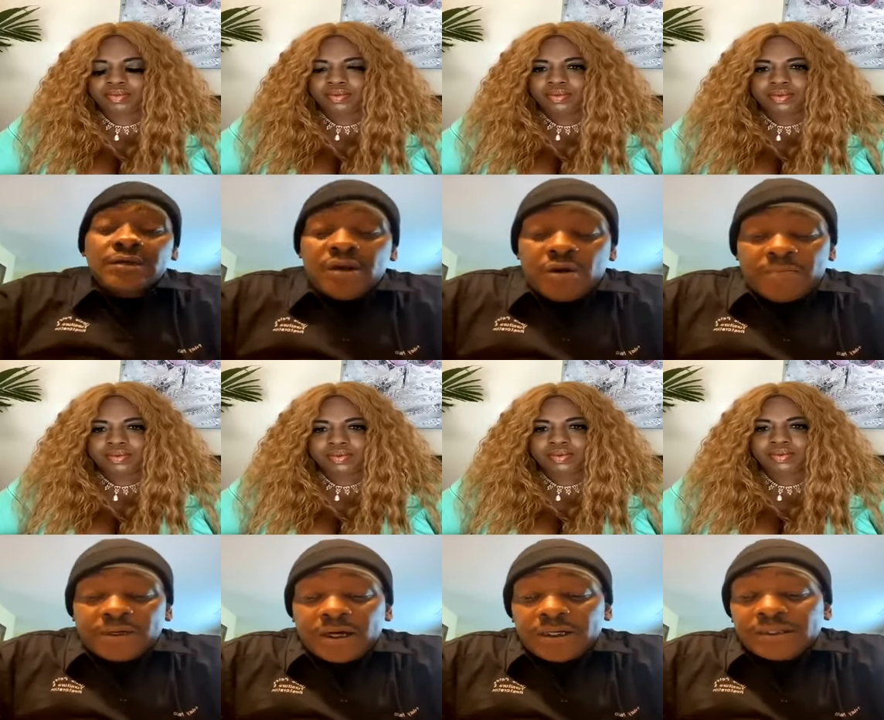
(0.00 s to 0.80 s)
Speaker 1: because I
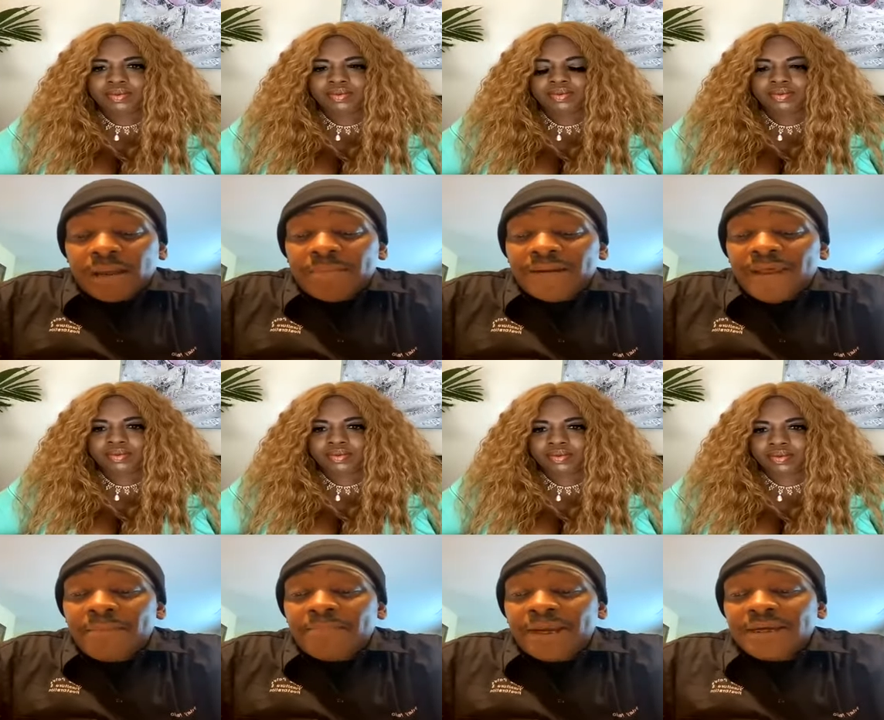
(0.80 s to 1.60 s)
mean, that
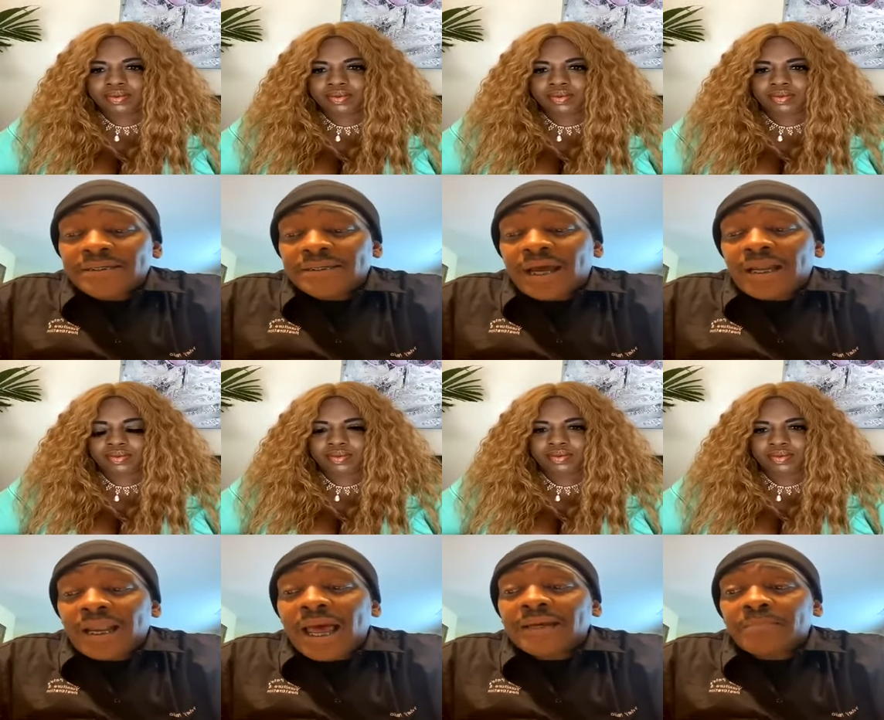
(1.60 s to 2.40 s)
means a lot to
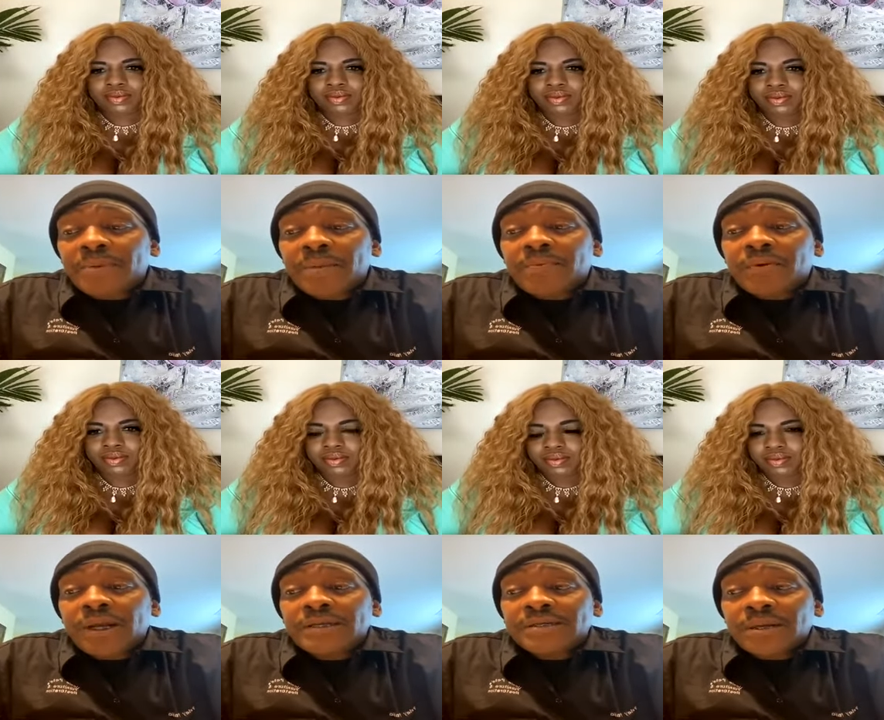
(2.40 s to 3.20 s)
people. And
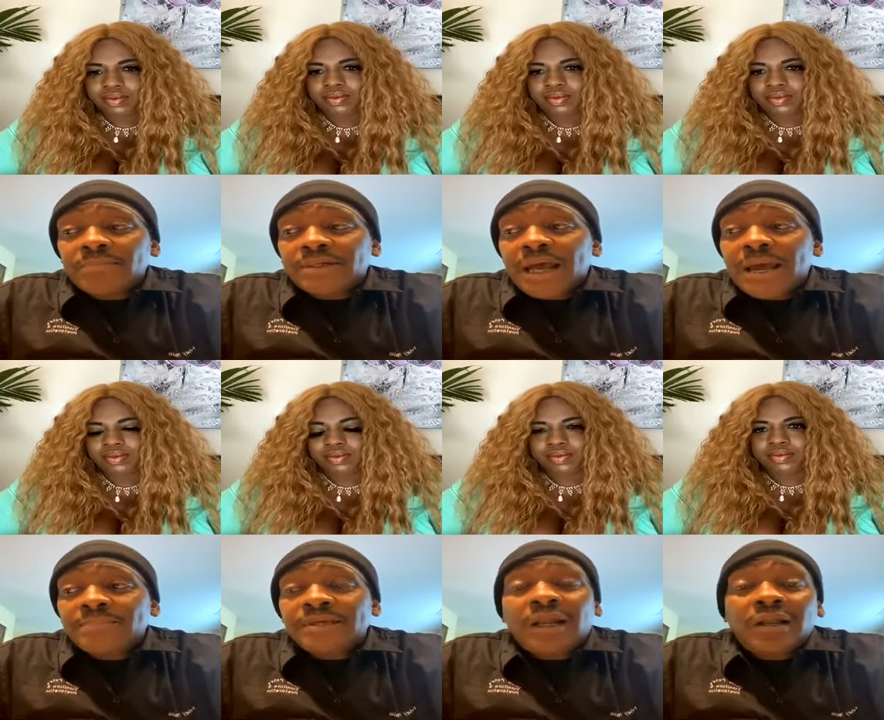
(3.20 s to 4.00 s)
sometimes
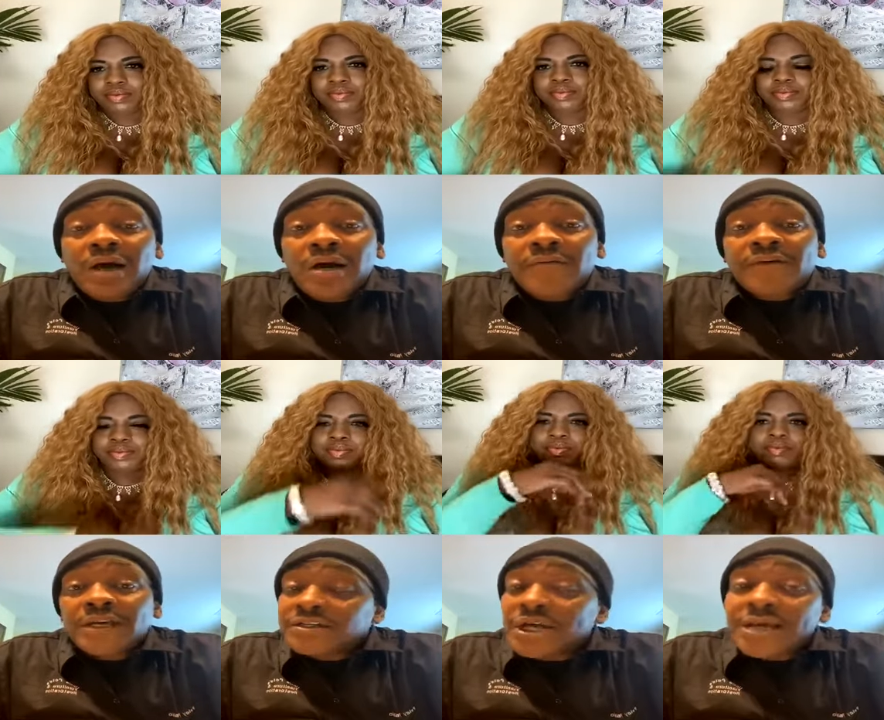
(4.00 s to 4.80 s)
love can change
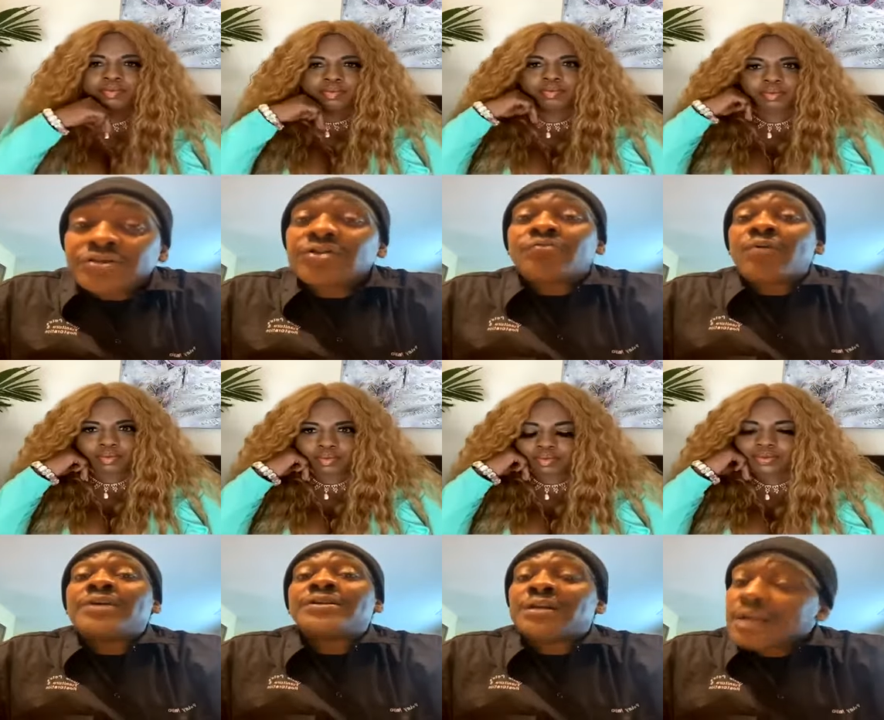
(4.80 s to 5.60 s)
your direction in
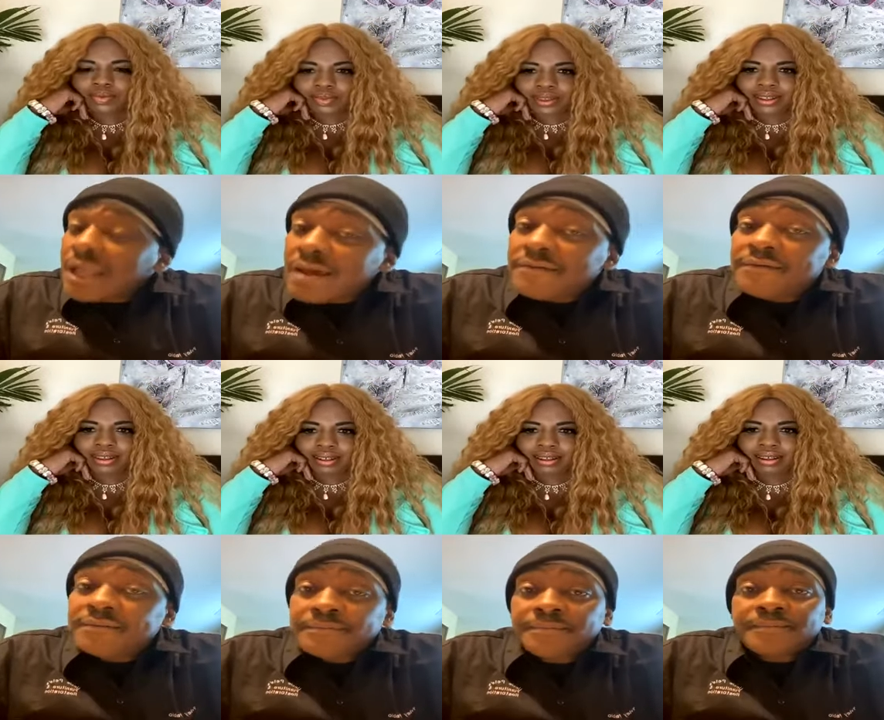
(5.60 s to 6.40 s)
life.
Speaker 2: It
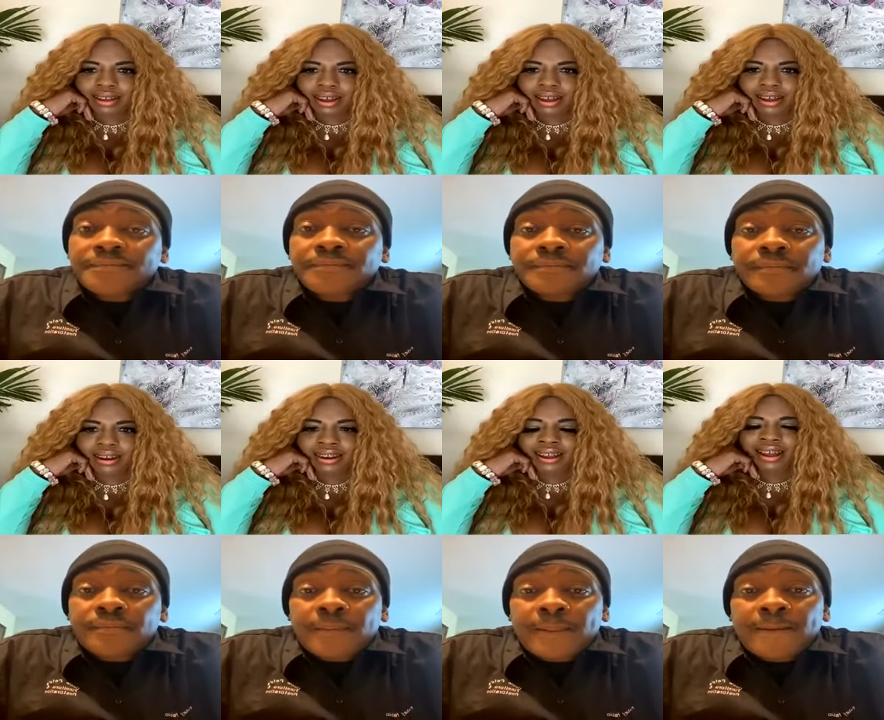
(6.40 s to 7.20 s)
can.
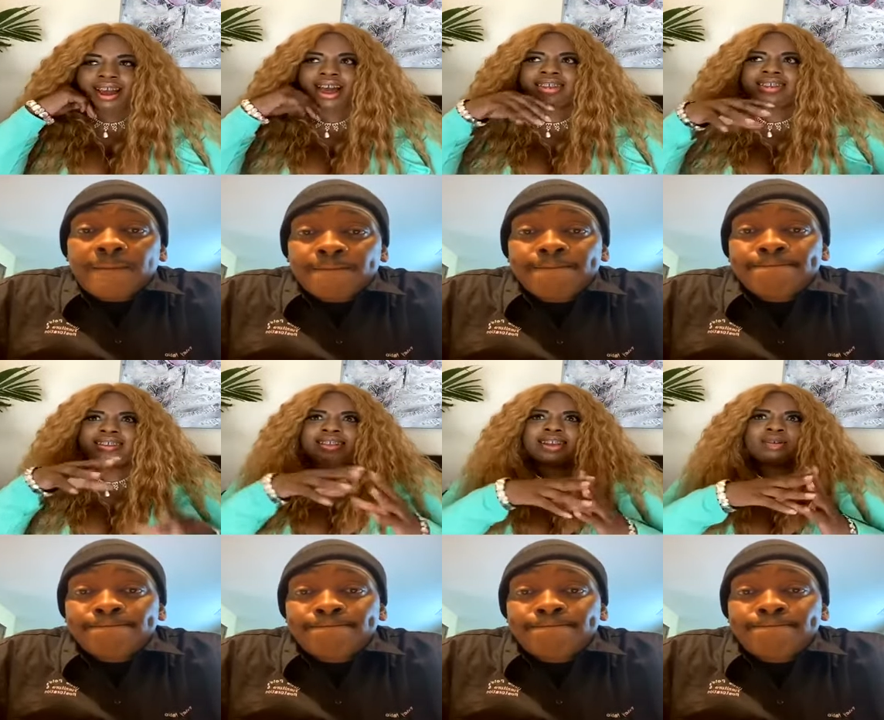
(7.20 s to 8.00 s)
I just think
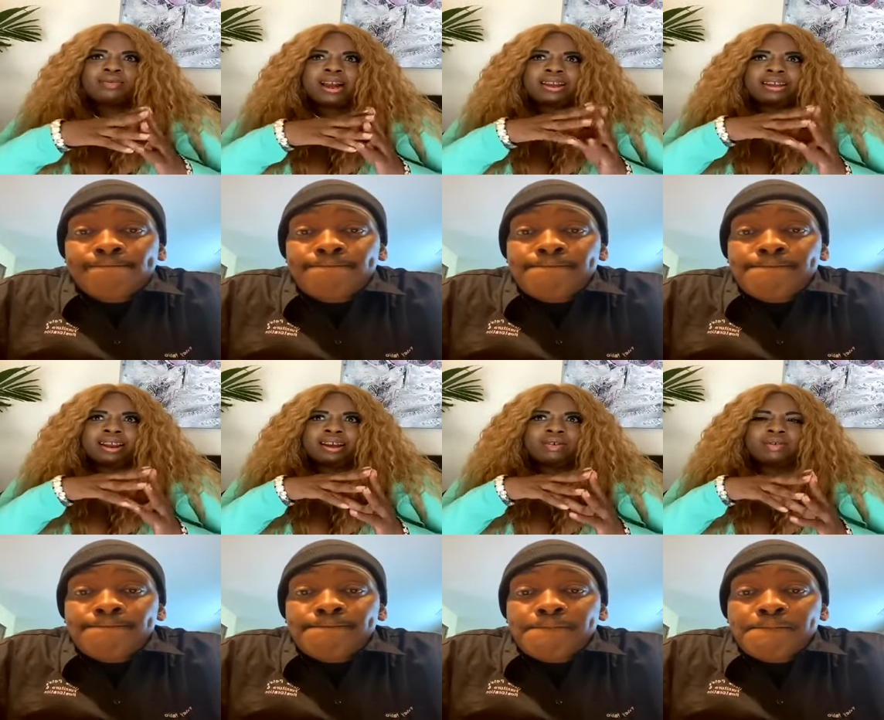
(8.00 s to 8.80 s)
right now
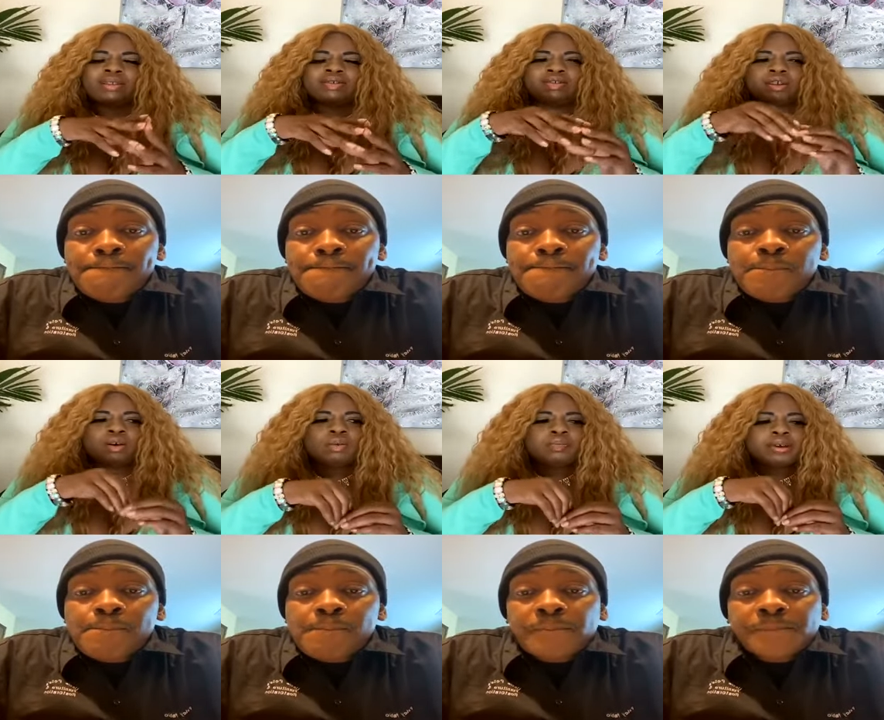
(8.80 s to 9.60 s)
is so
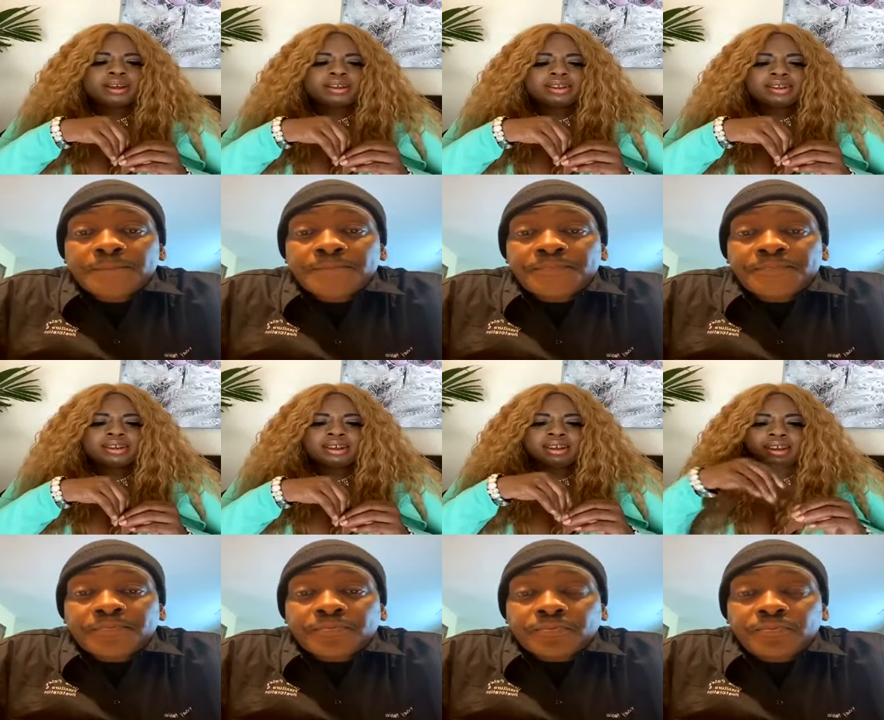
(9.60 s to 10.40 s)
much
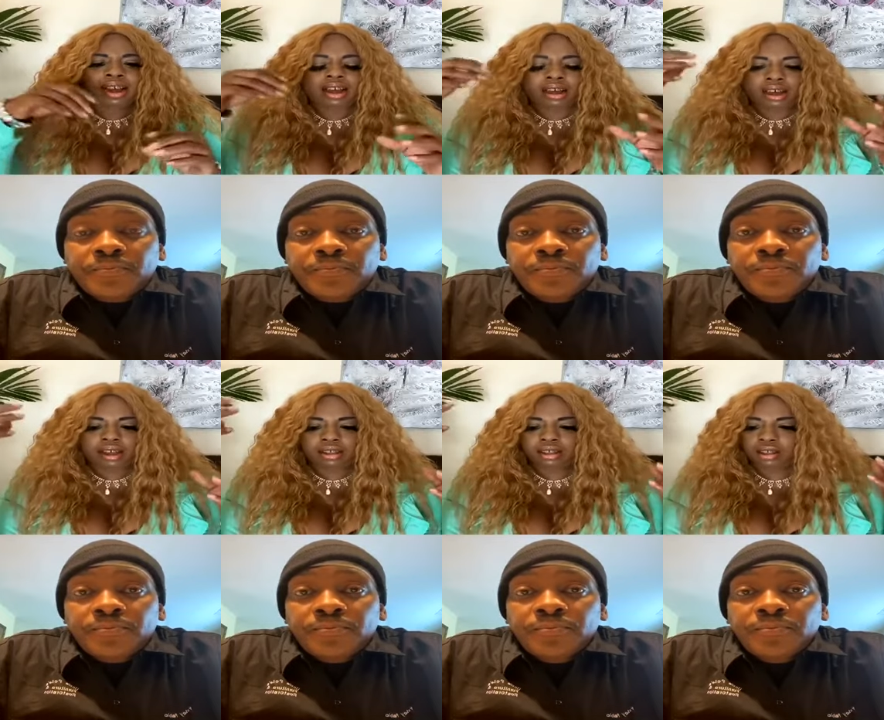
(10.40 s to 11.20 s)
uh,
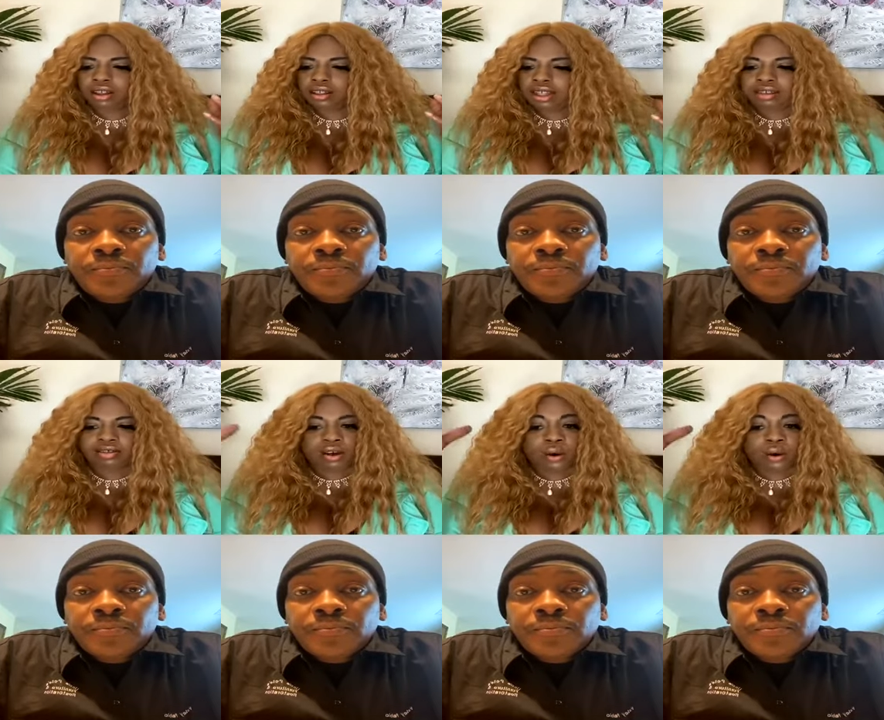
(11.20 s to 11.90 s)
that's going